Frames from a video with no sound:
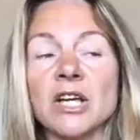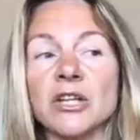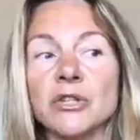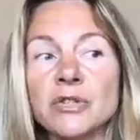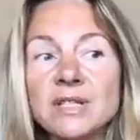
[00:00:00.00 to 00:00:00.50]

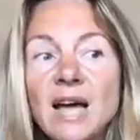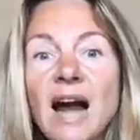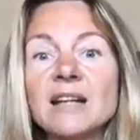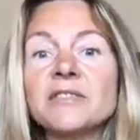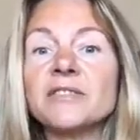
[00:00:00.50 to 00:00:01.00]
you
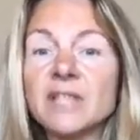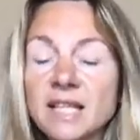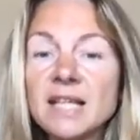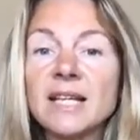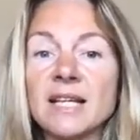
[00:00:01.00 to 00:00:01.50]
start
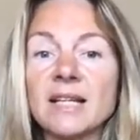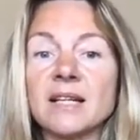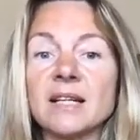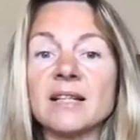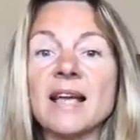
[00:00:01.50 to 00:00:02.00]

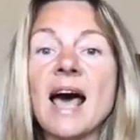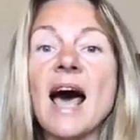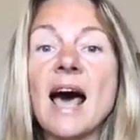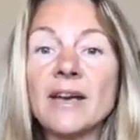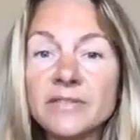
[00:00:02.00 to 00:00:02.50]
feeling the
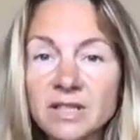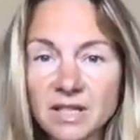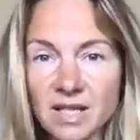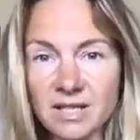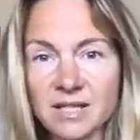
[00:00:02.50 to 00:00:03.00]

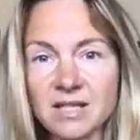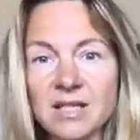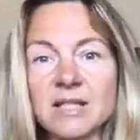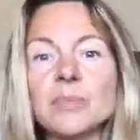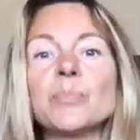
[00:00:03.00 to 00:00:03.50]
heaviness,
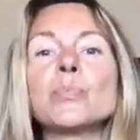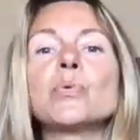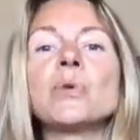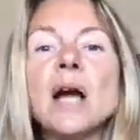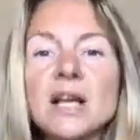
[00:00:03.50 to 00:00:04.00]
the
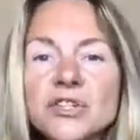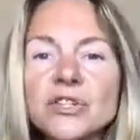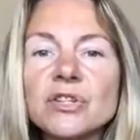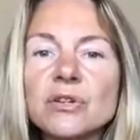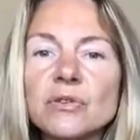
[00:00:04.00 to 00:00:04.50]

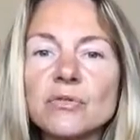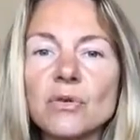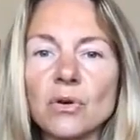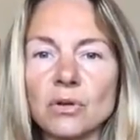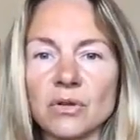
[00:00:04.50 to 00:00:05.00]
pressure of
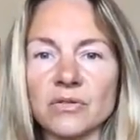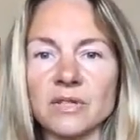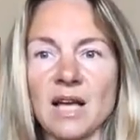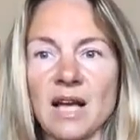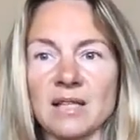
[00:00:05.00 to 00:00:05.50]
all of
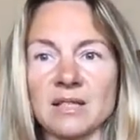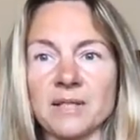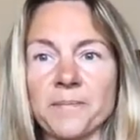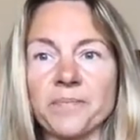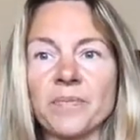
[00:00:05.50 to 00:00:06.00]
that.
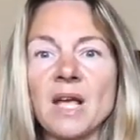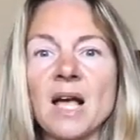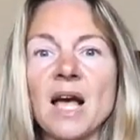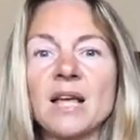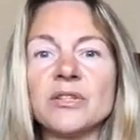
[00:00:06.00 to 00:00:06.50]

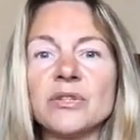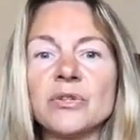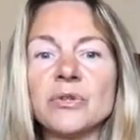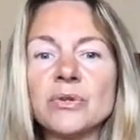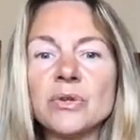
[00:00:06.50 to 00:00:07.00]
And
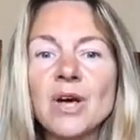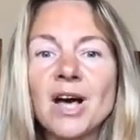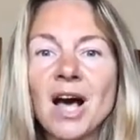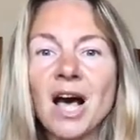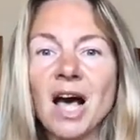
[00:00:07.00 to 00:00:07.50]
you,
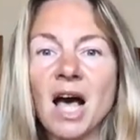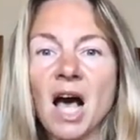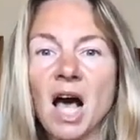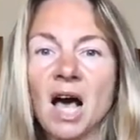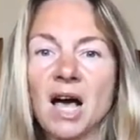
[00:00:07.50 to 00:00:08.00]

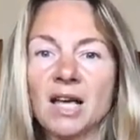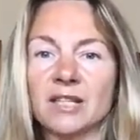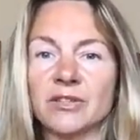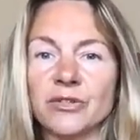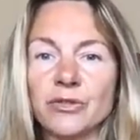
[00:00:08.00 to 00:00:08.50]

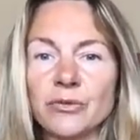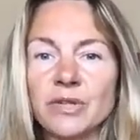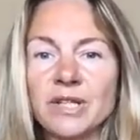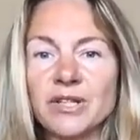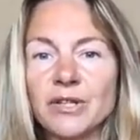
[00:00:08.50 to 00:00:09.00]

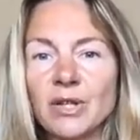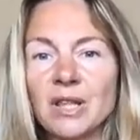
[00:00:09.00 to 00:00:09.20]
during your